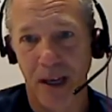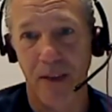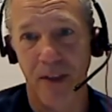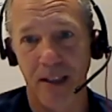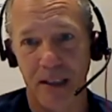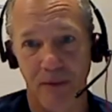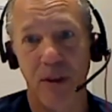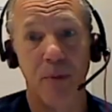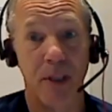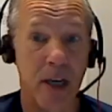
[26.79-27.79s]
and then give
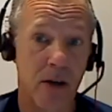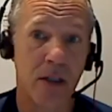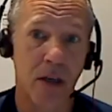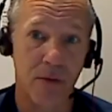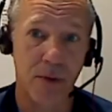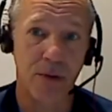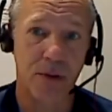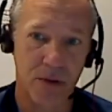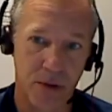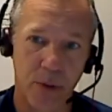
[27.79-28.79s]
them the air cover
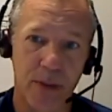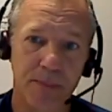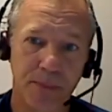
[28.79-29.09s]
to do it.